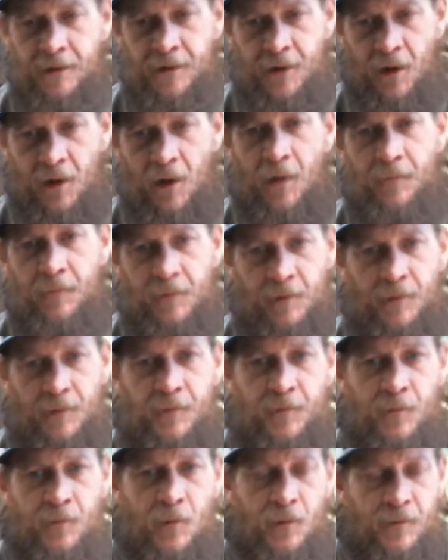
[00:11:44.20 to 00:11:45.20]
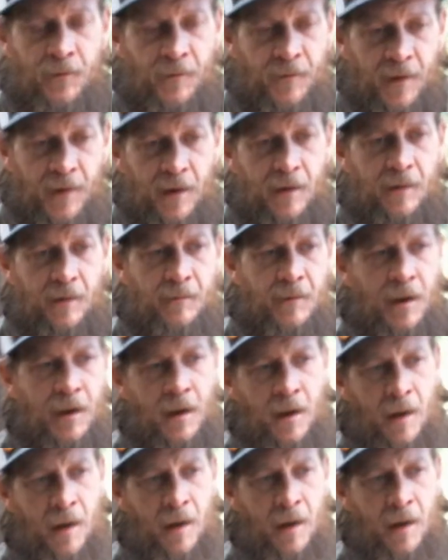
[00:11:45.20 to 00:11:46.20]
cover for them
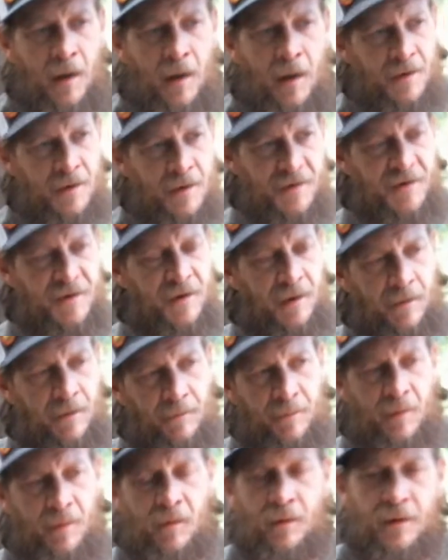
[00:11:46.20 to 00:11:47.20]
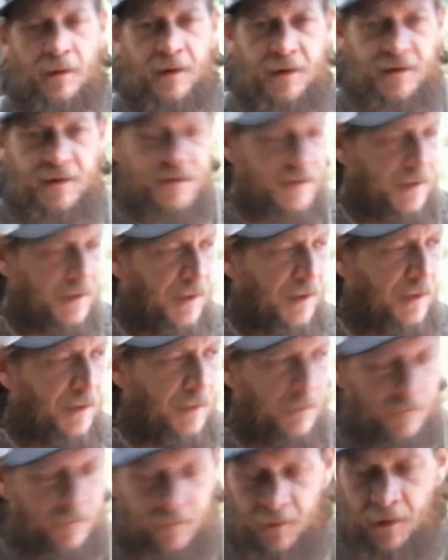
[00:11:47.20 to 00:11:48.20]
as employees
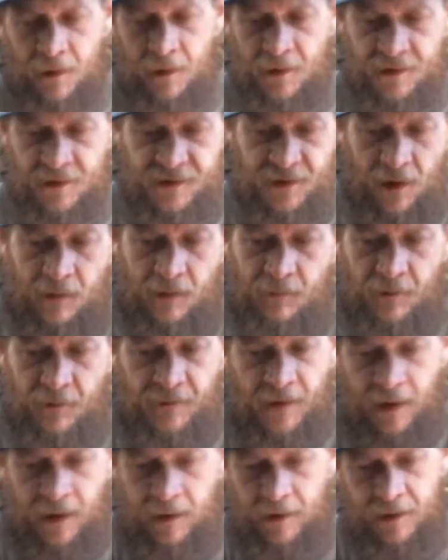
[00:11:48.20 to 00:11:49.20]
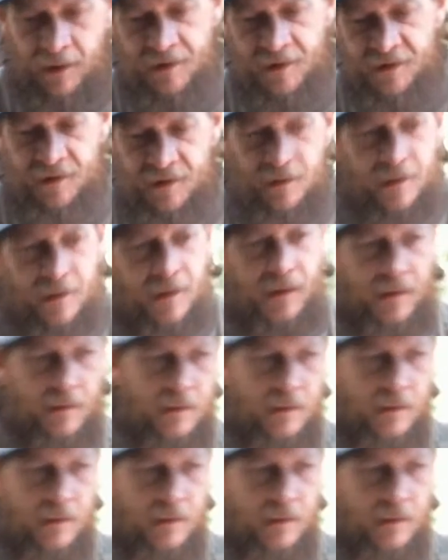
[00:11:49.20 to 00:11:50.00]
of simultaneously